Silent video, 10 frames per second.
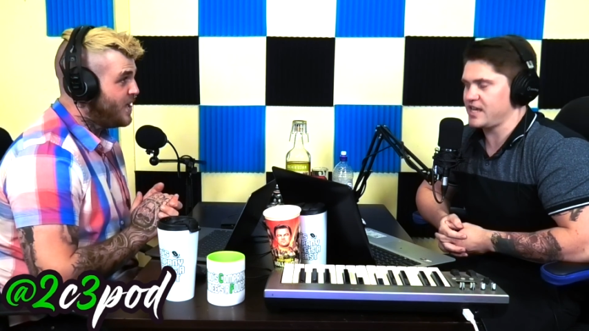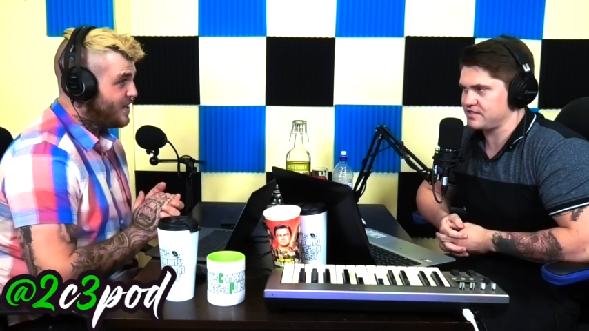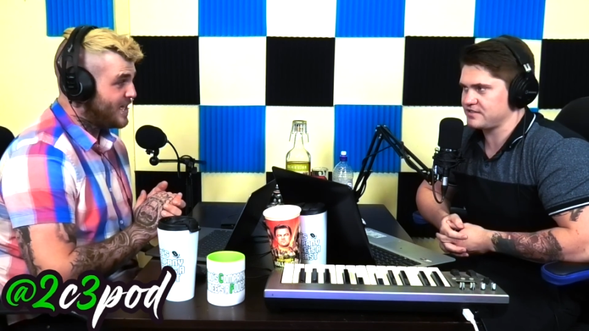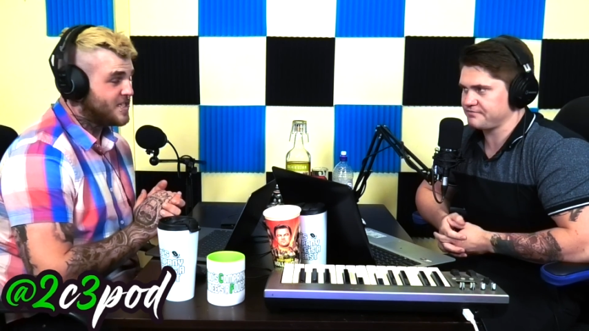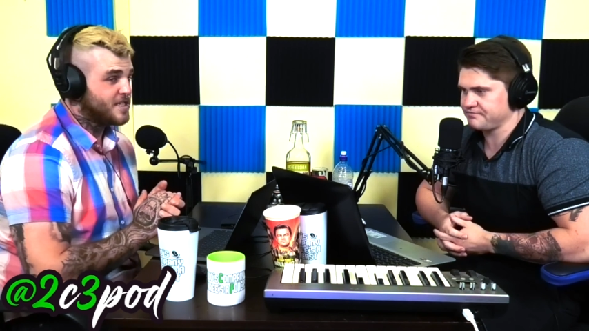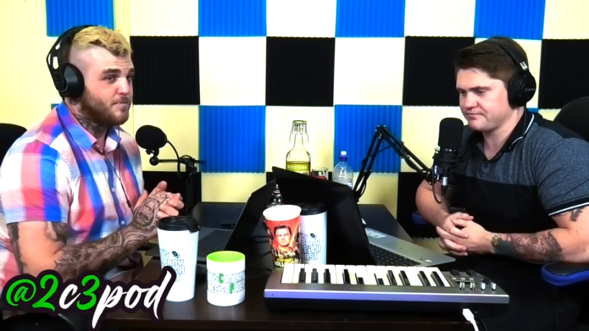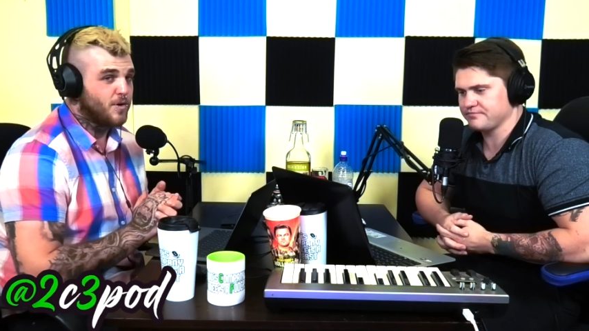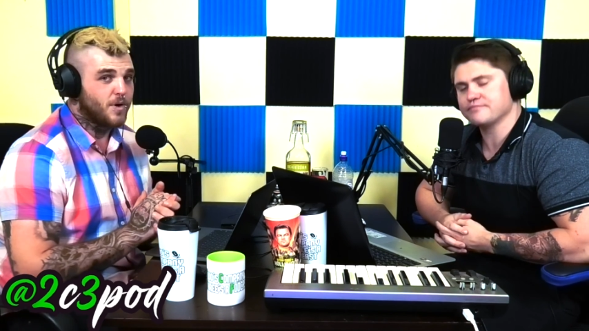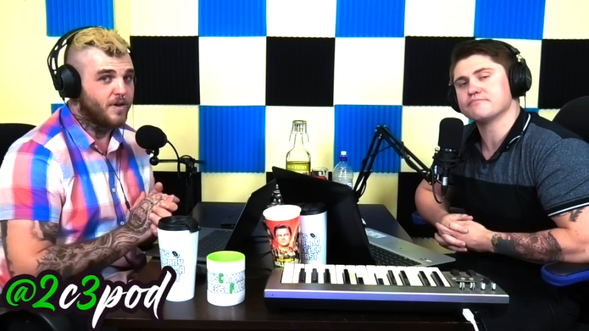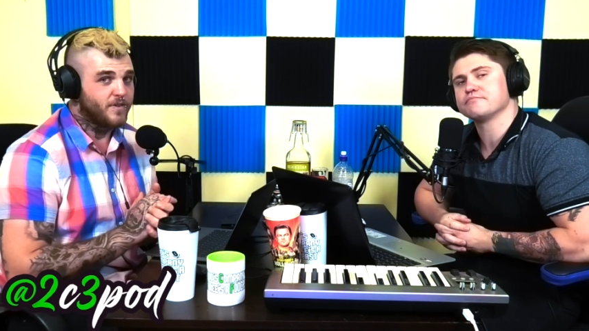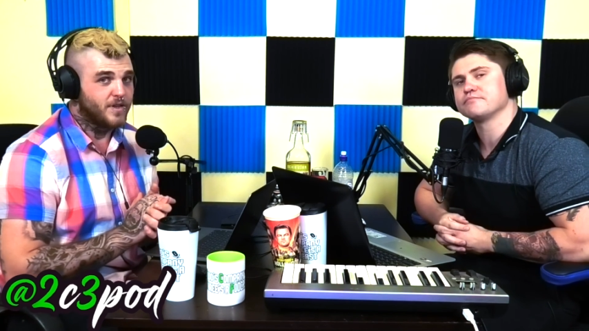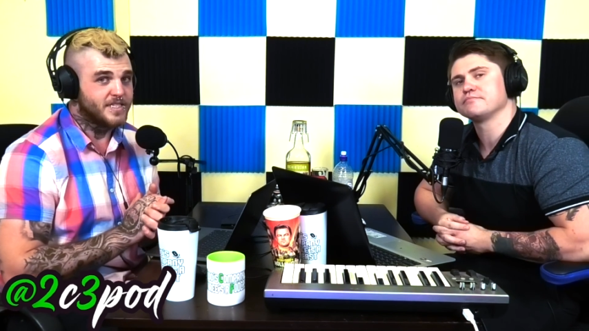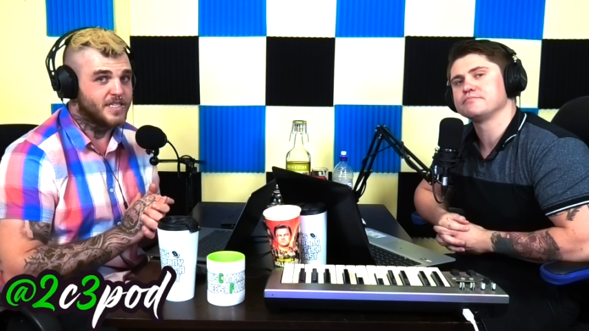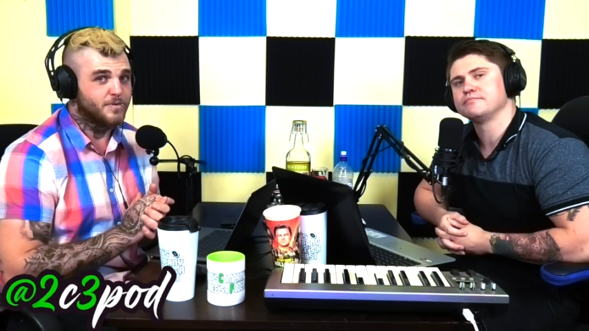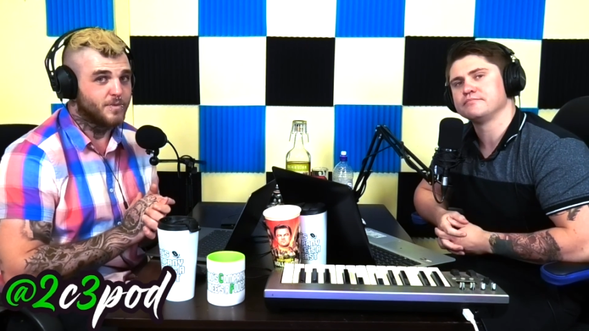Speaker 1: Yes, that's tomorrow. If you're
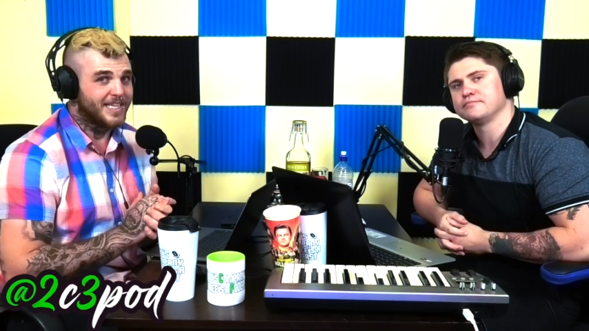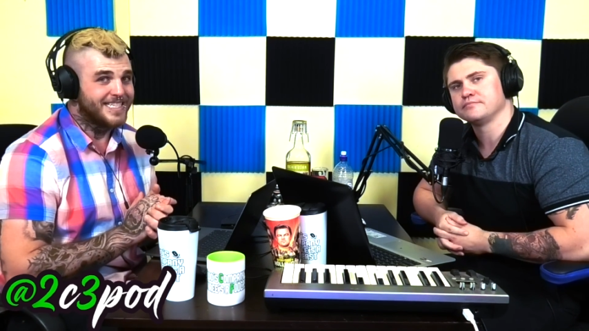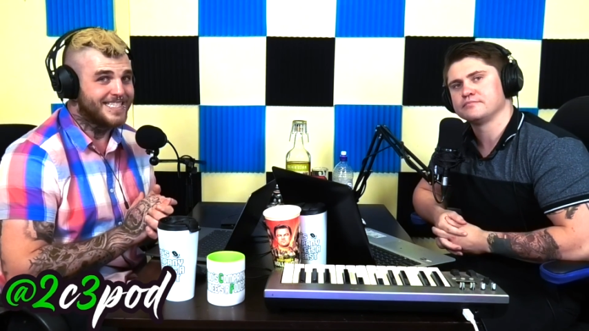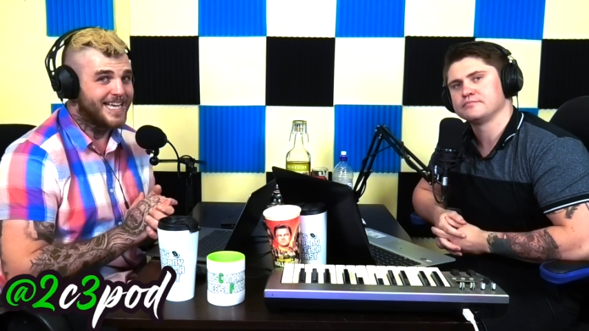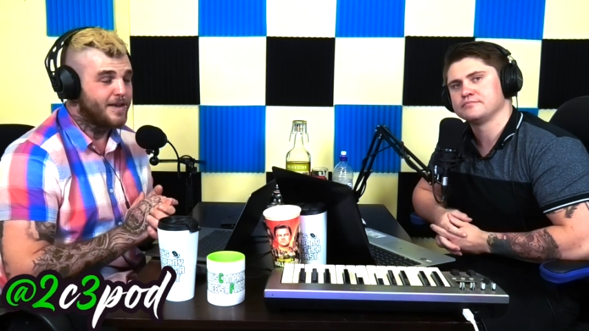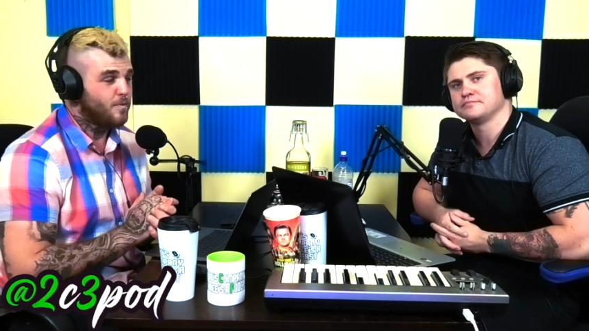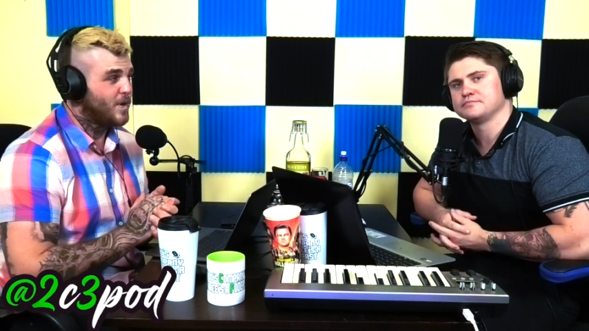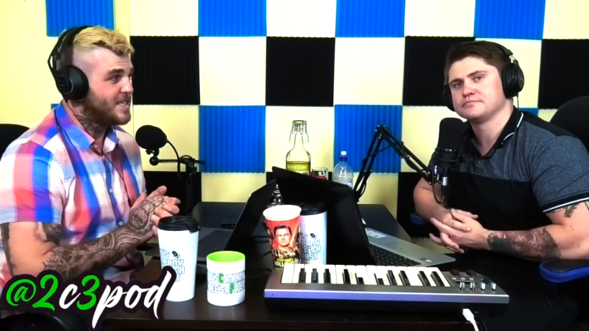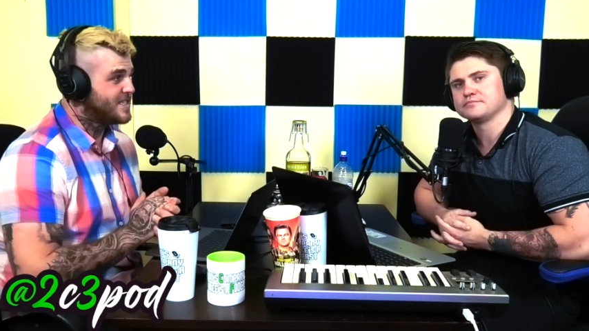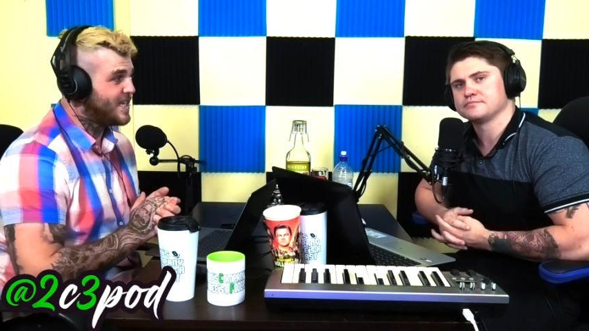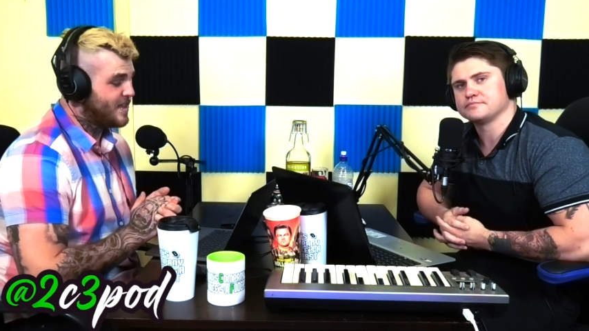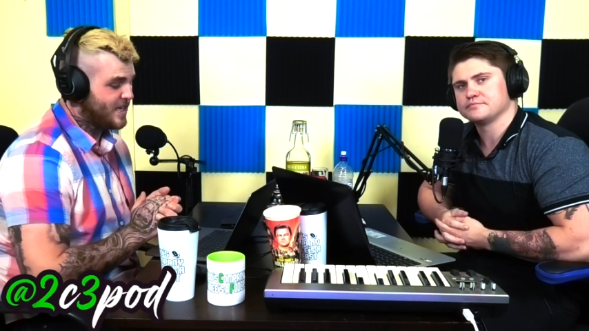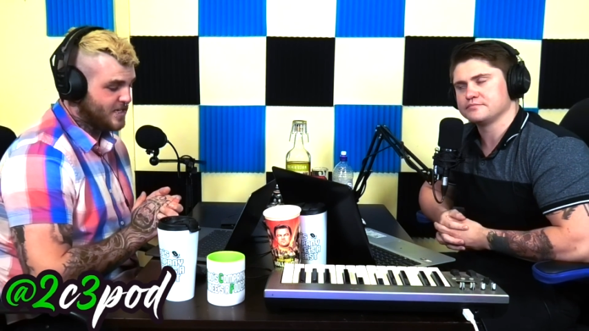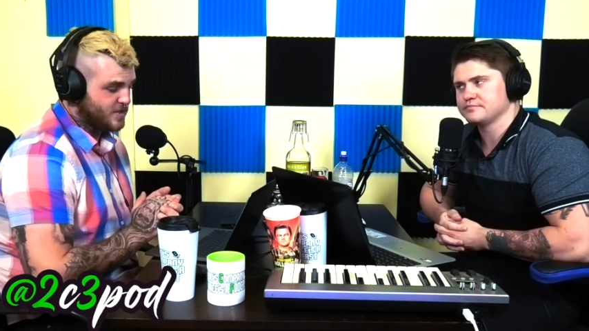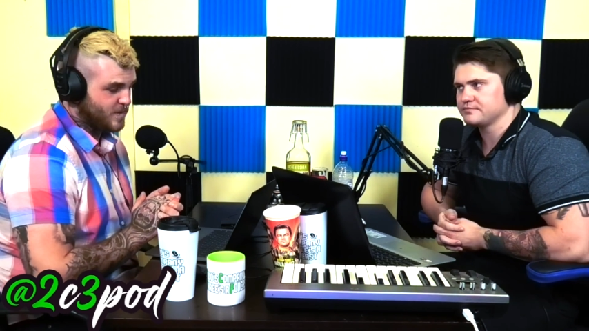listening on release day, Wednesday
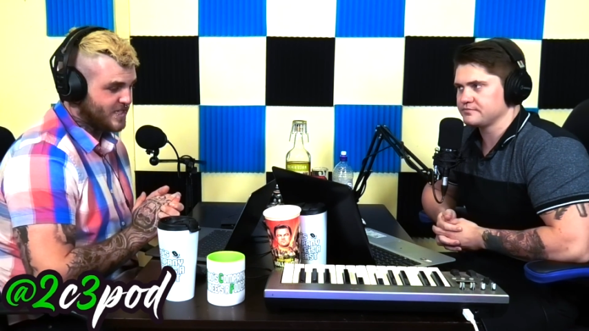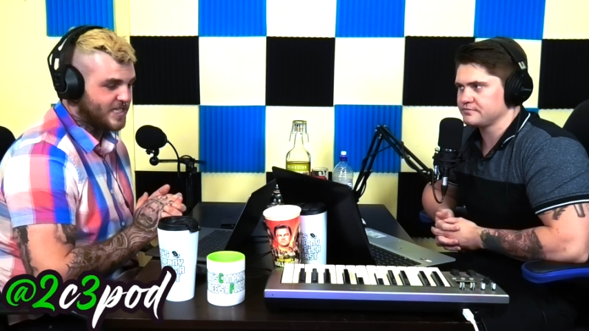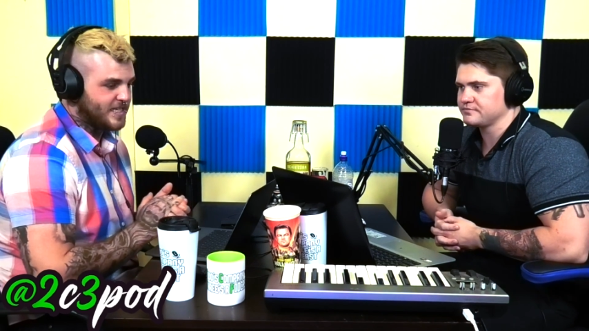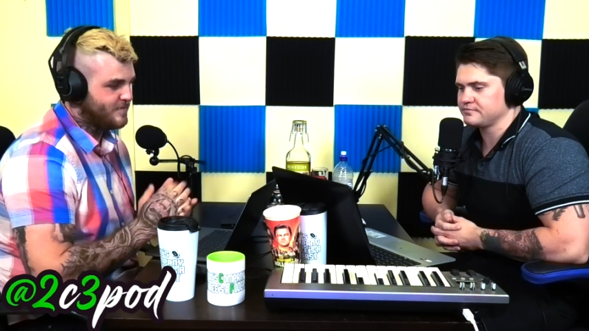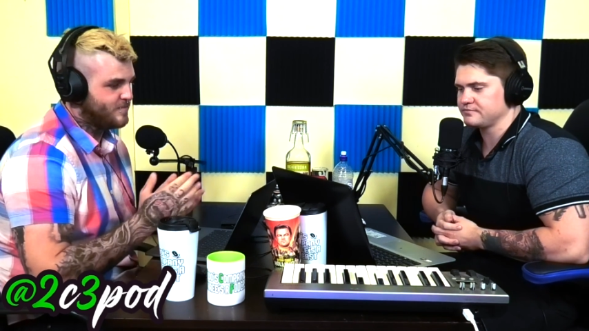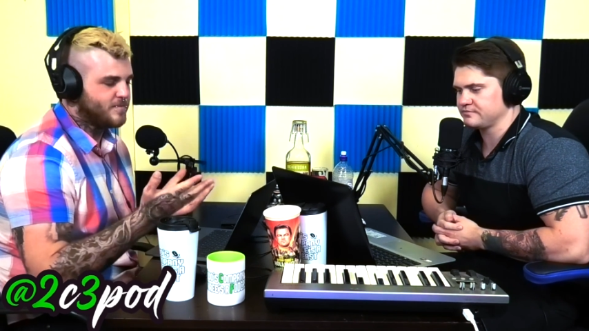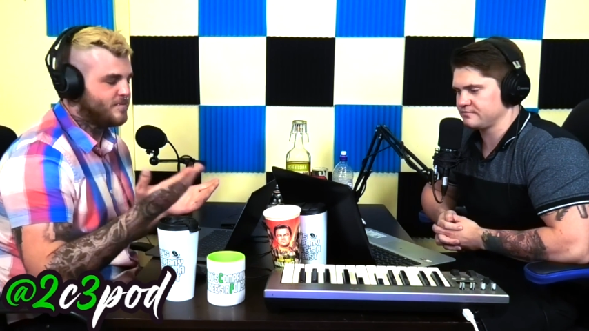the twenty. 20-